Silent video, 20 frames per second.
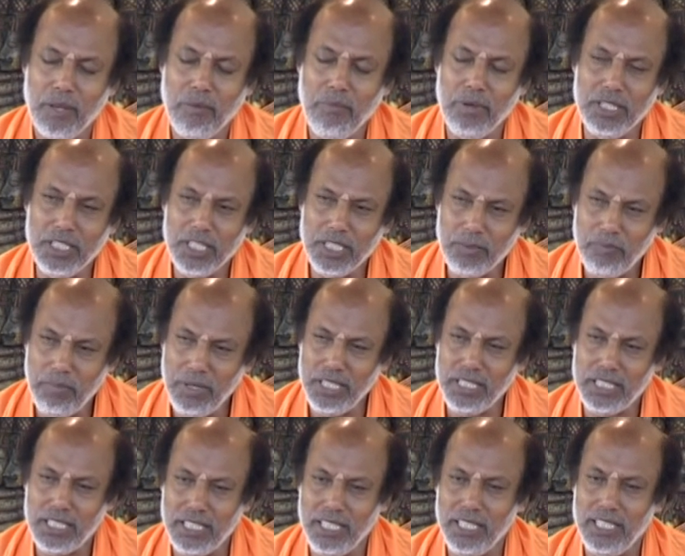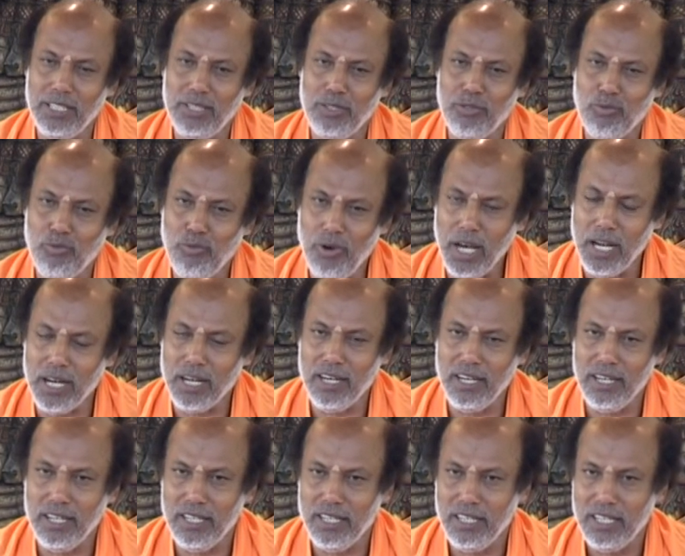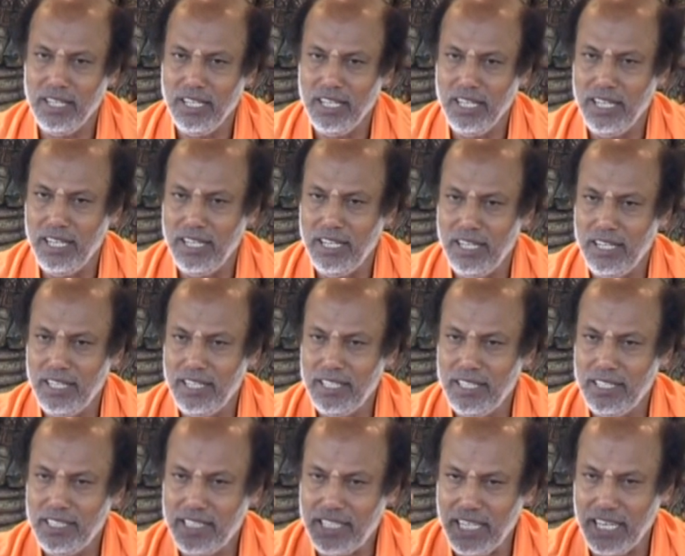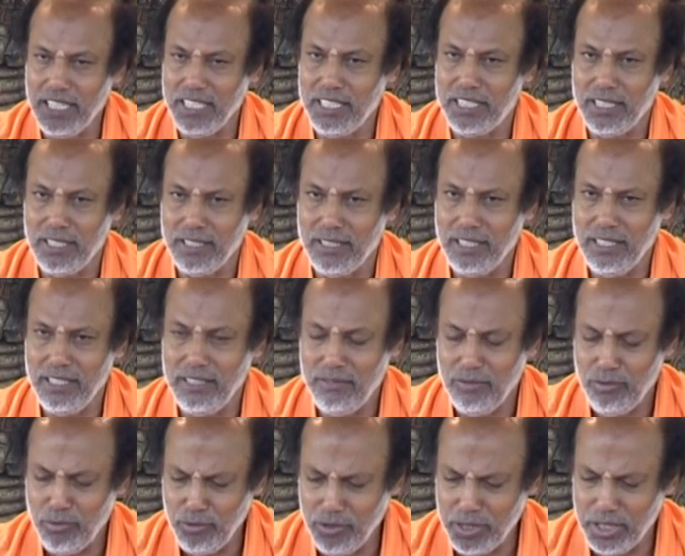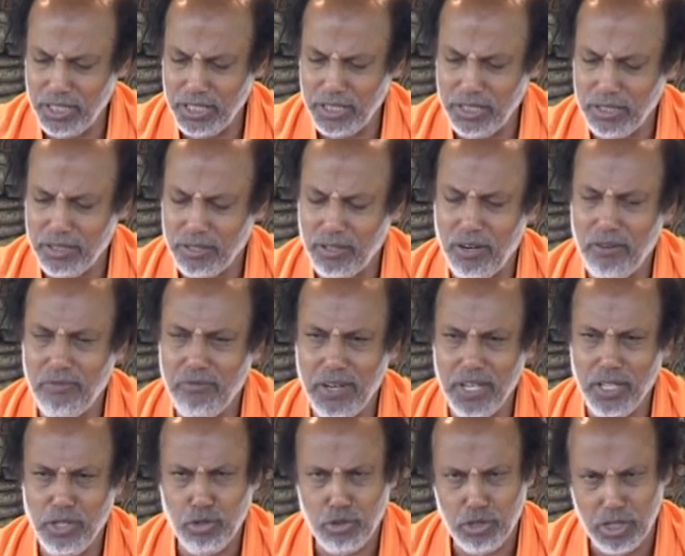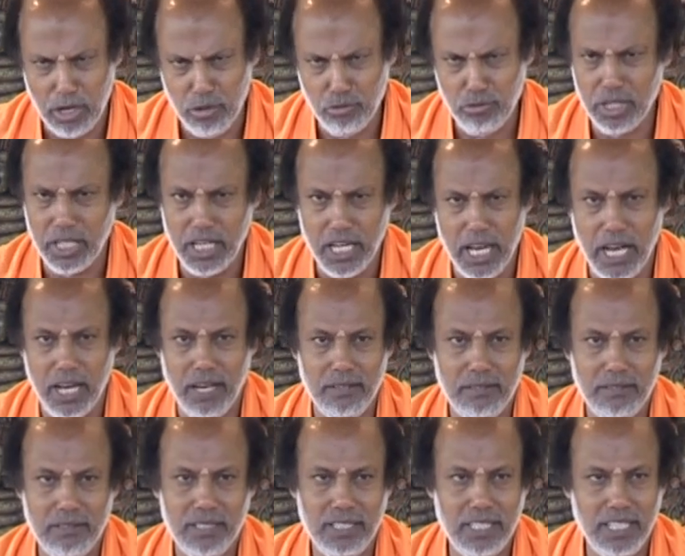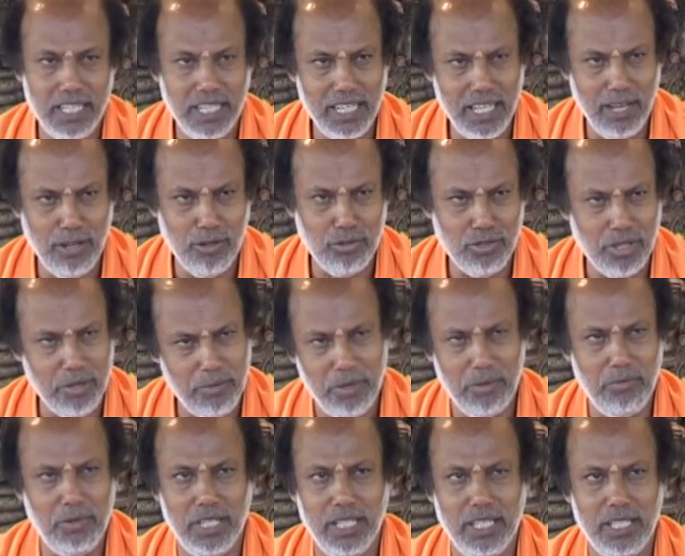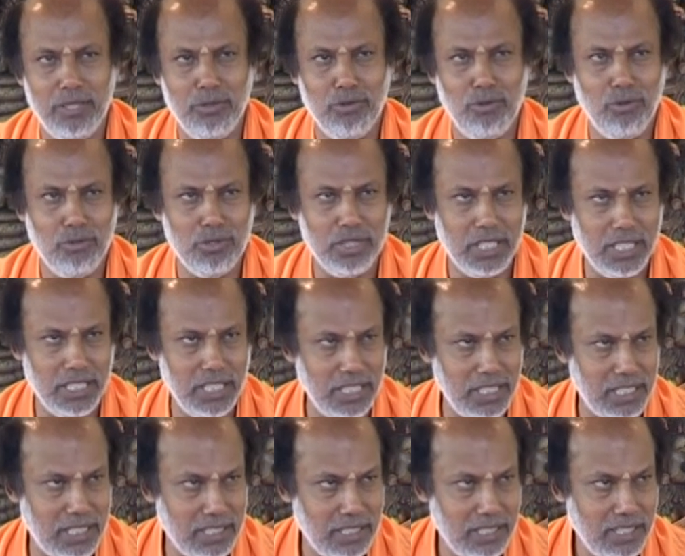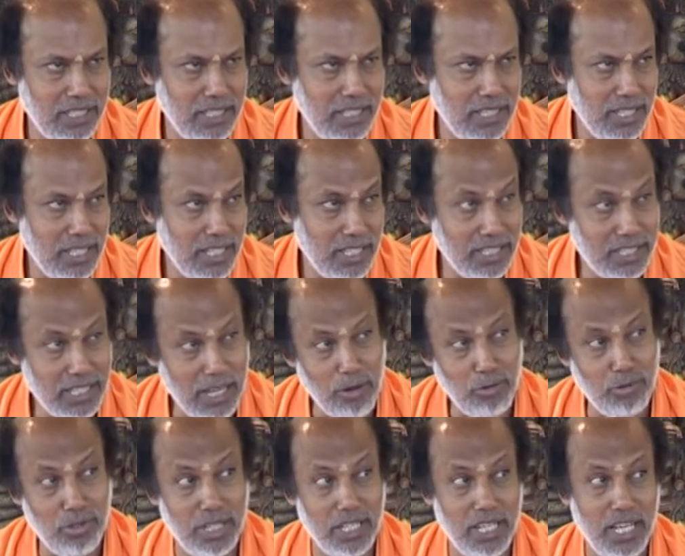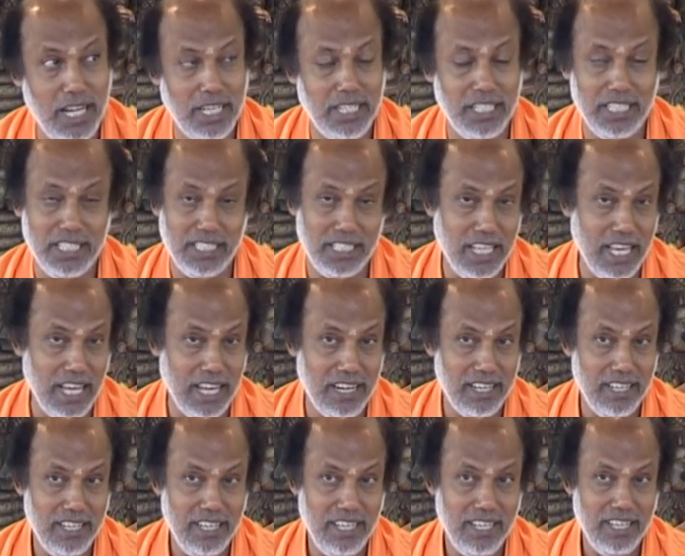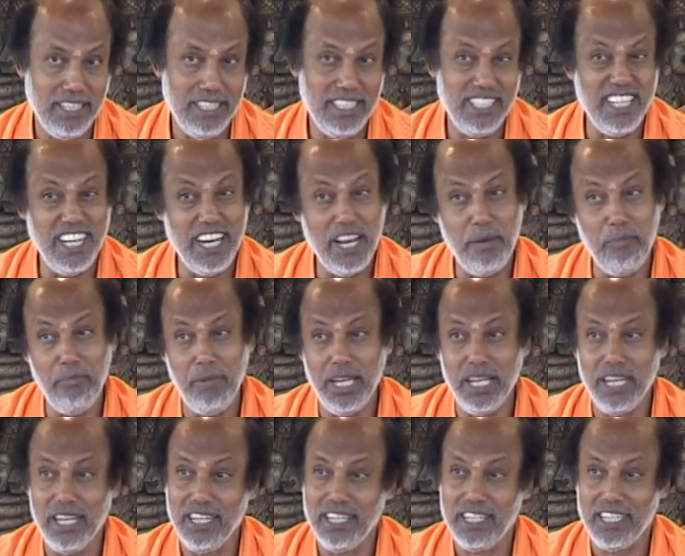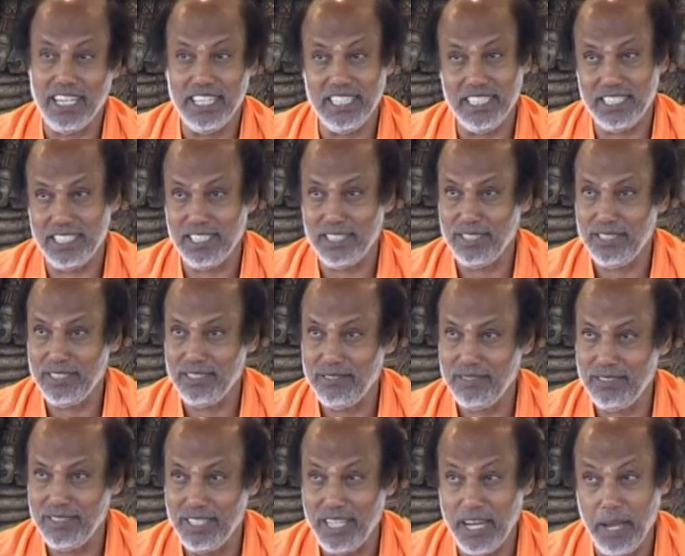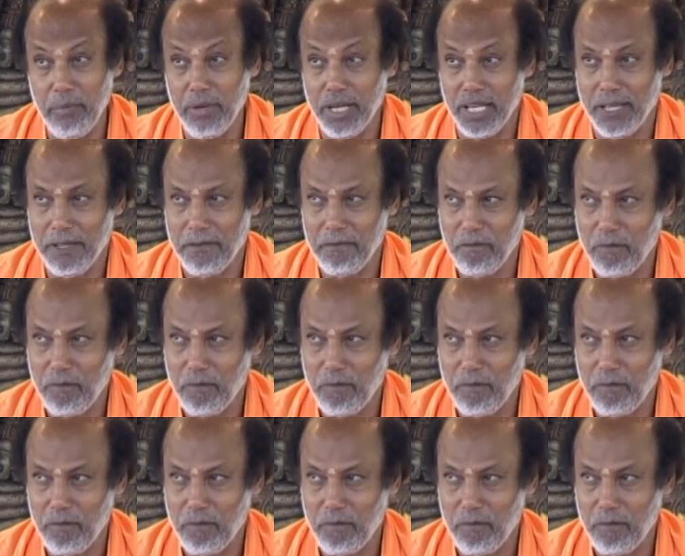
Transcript: But just please see one tradition, which is confined to South India. In India also, everybody, you don't see this. In South India, it is there. The naming tradition, naming.